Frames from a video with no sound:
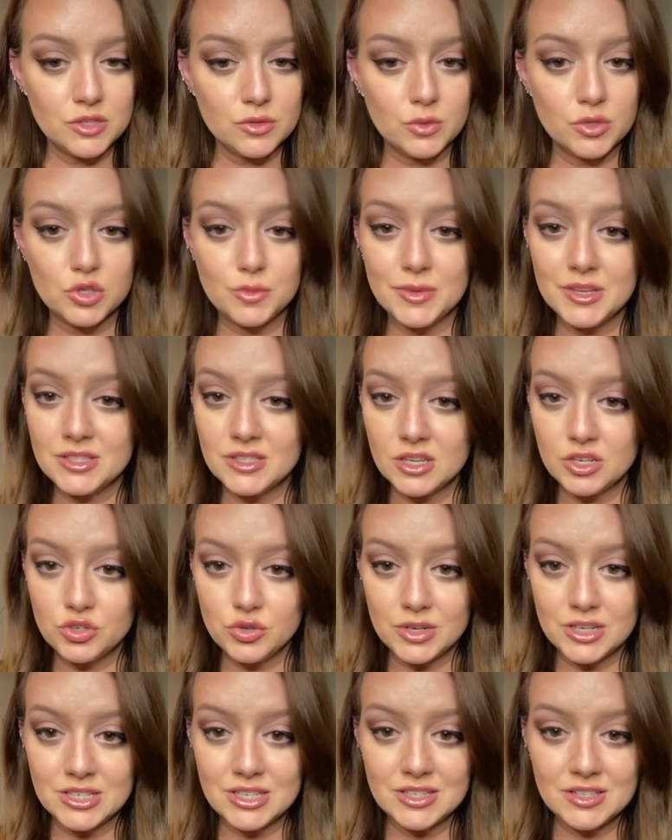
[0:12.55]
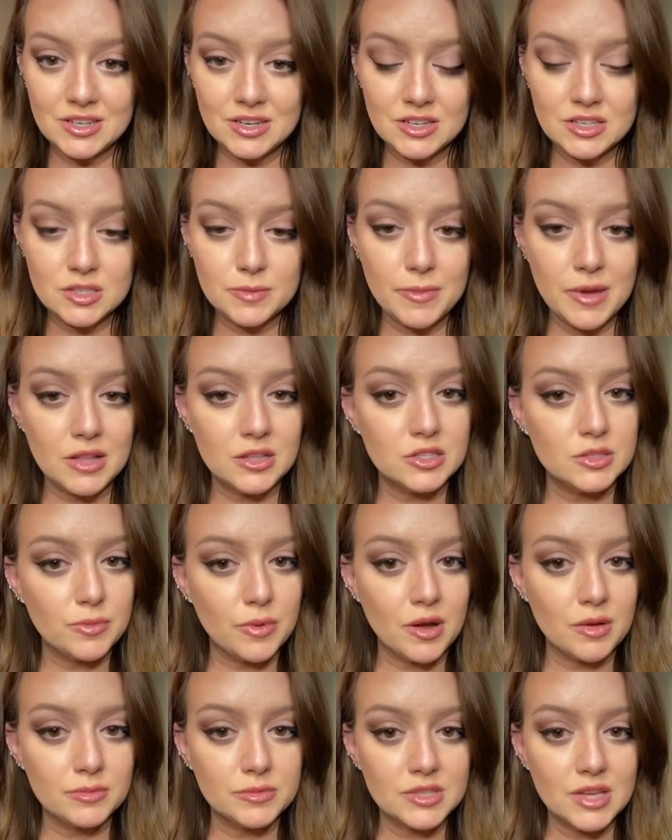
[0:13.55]
which means I treat dizziness, balance
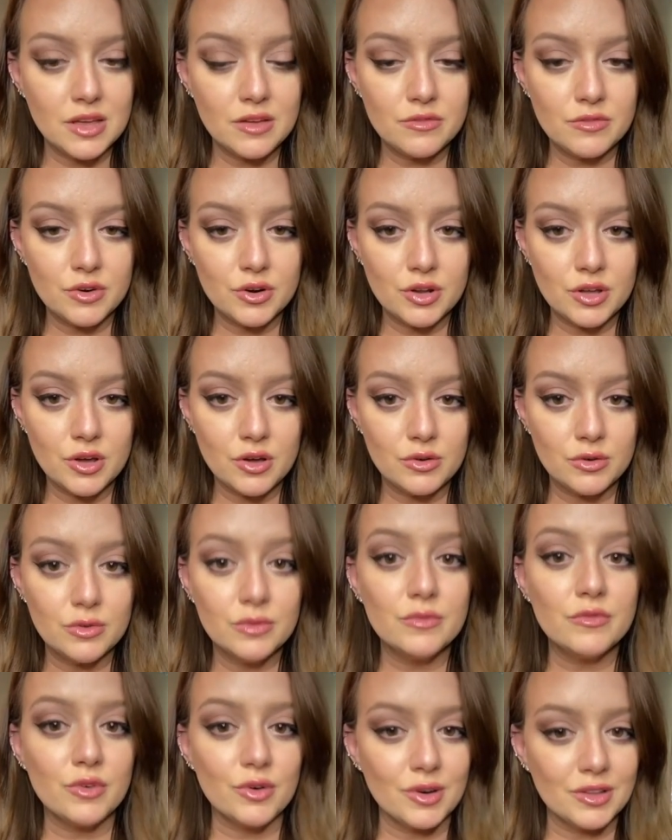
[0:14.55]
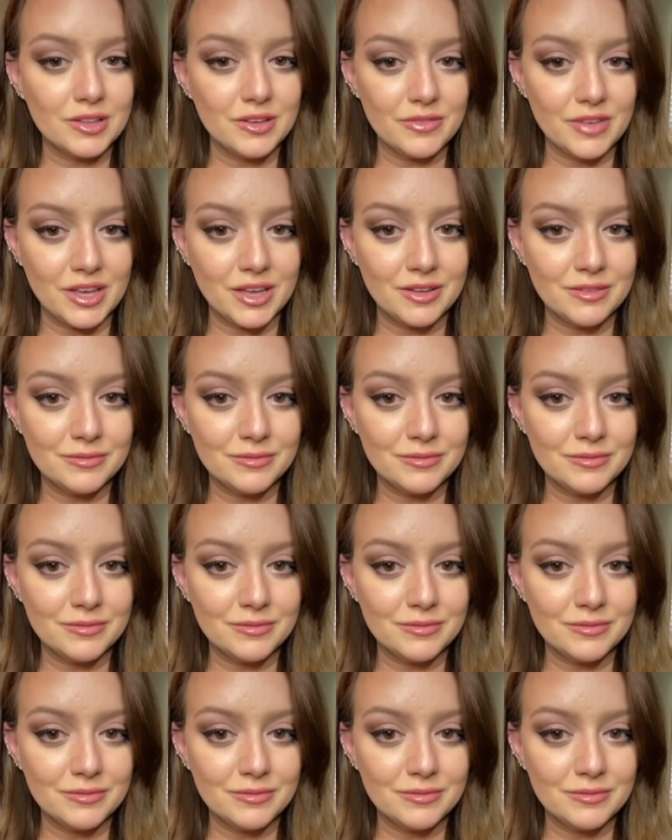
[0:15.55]
problems, and vertigo for a living.